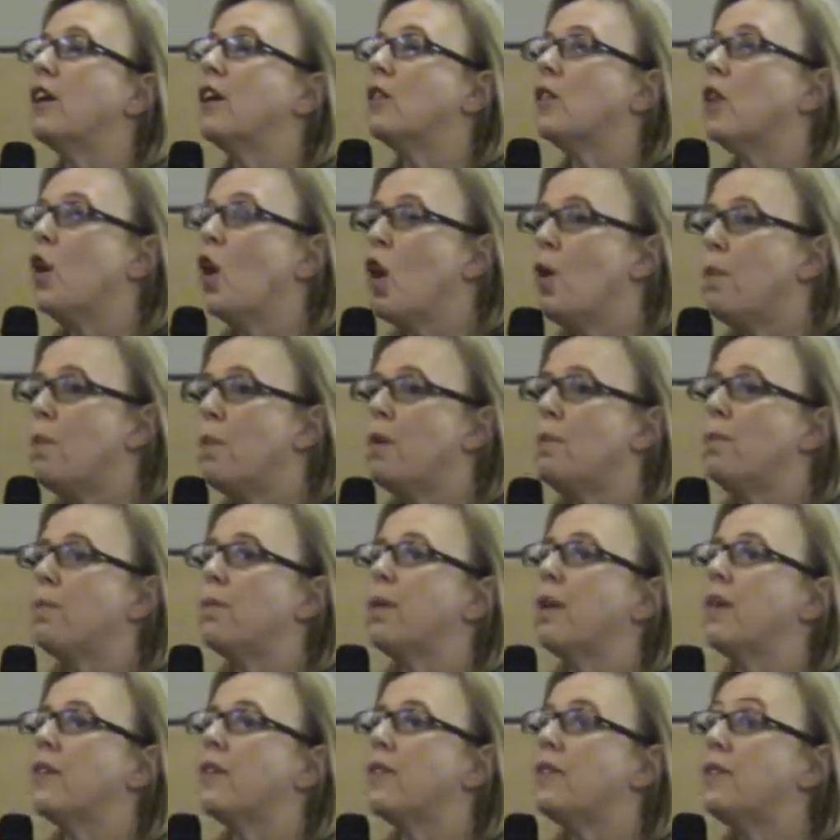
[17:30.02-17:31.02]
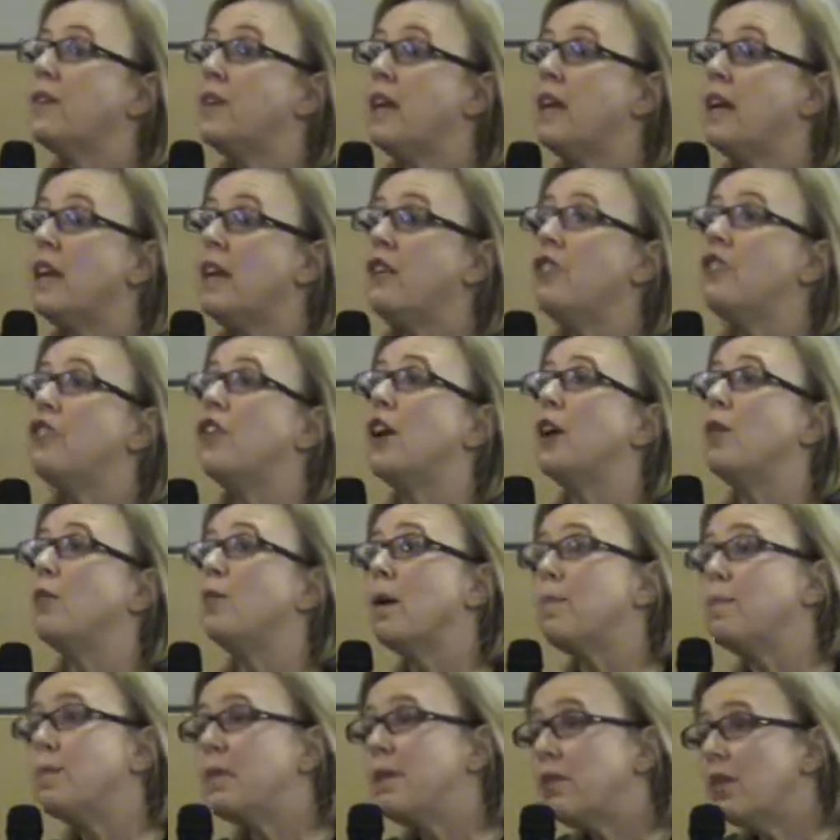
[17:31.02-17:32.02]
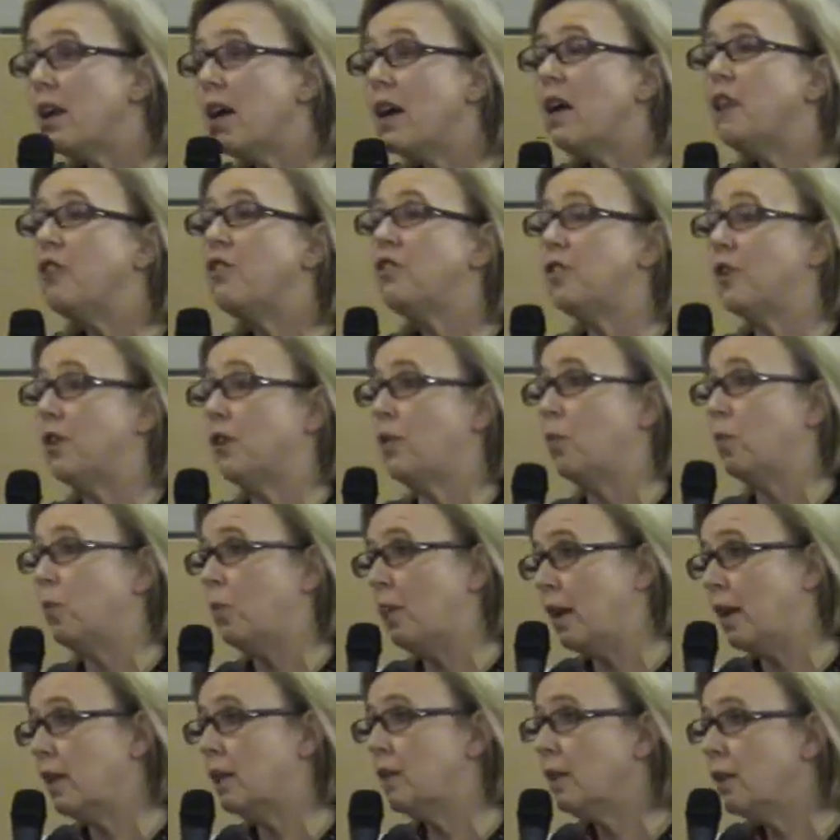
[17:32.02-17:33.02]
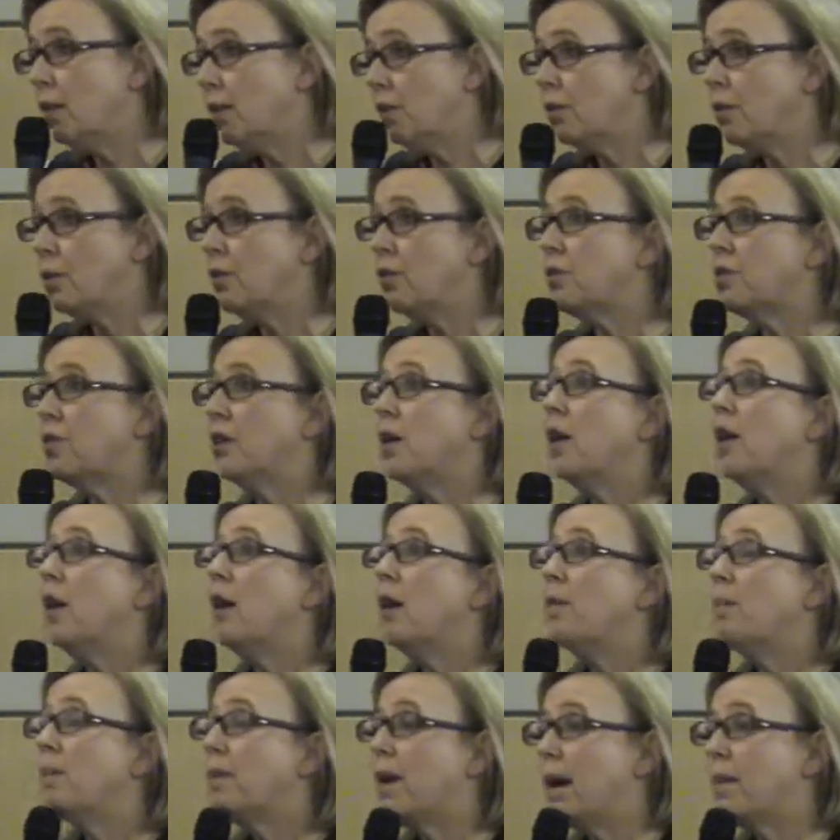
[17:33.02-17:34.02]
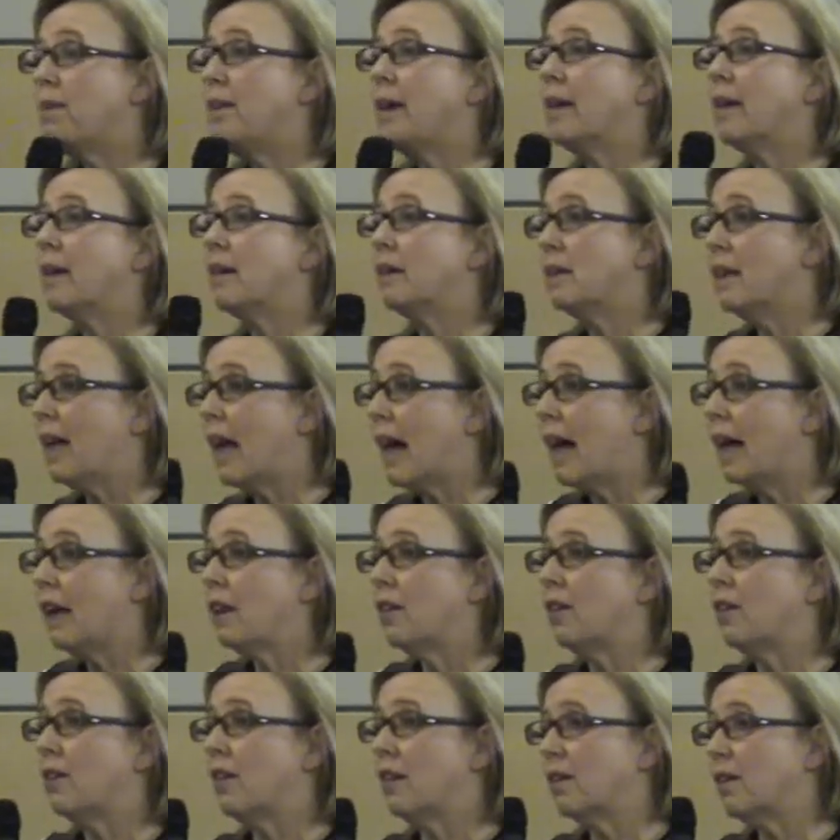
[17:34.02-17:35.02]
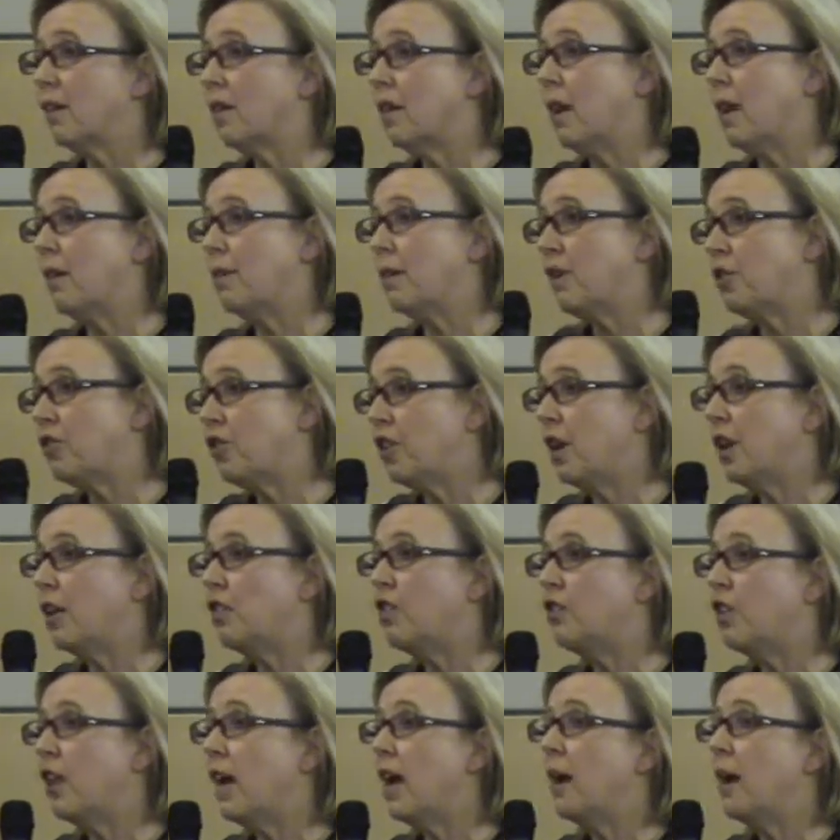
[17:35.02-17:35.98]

global prestige and reputation we lose by being a laggard on climate change.